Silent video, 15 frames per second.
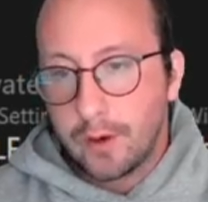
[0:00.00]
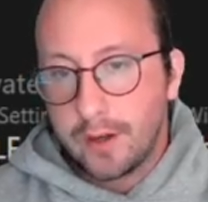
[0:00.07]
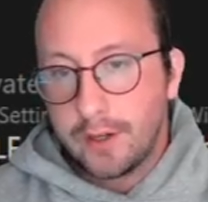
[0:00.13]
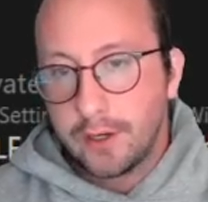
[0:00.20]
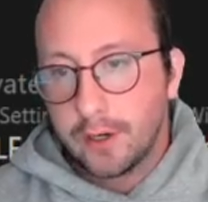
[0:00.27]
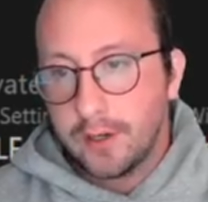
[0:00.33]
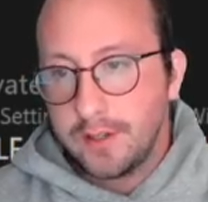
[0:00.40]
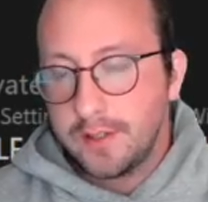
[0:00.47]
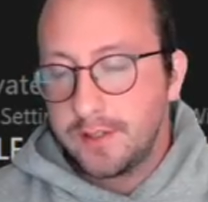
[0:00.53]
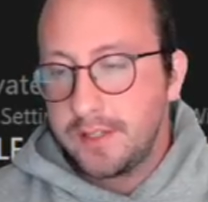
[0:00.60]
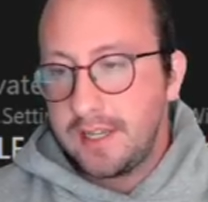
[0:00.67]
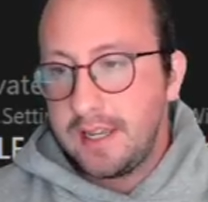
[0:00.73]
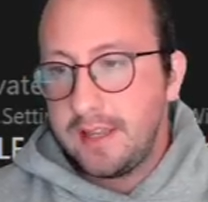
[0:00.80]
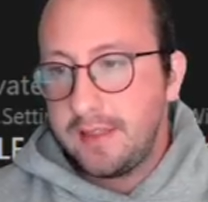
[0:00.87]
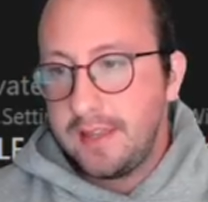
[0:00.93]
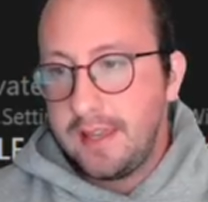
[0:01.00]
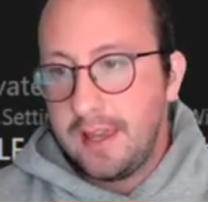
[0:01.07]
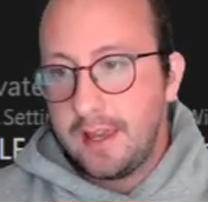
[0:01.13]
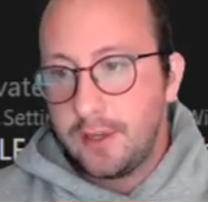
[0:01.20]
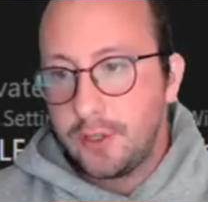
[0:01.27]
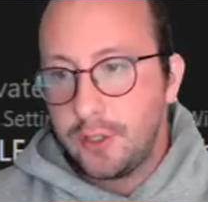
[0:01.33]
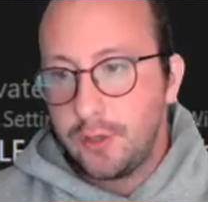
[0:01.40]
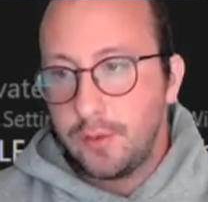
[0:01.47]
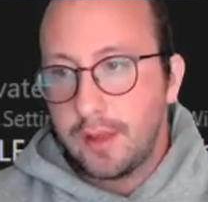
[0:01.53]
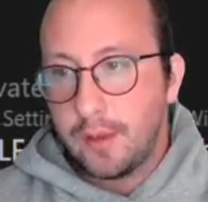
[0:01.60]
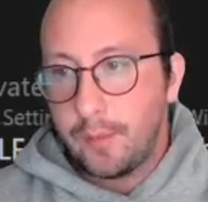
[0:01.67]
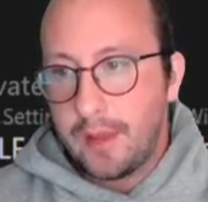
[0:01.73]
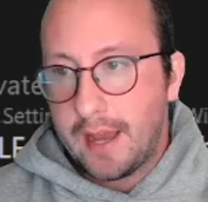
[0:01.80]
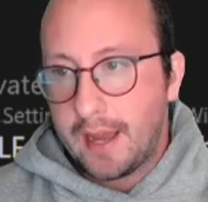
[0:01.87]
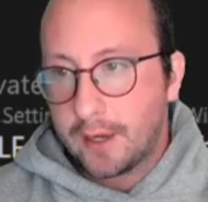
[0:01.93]
And you're gonna see the issue that
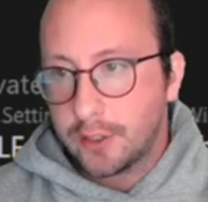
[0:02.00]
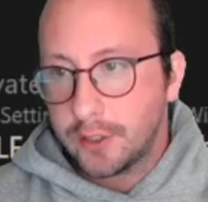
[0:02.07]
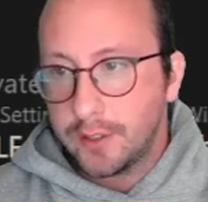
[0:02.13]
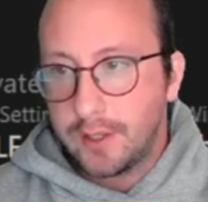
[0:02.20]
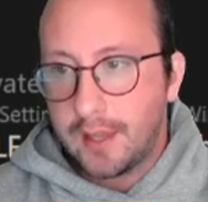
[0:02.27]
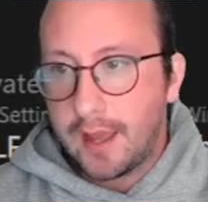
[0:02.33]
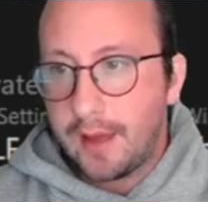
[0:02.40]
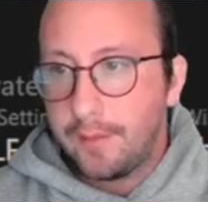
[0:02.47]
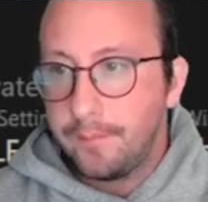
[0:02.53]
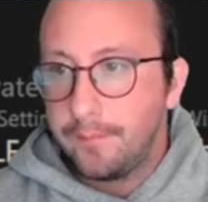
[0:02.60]
we actually get.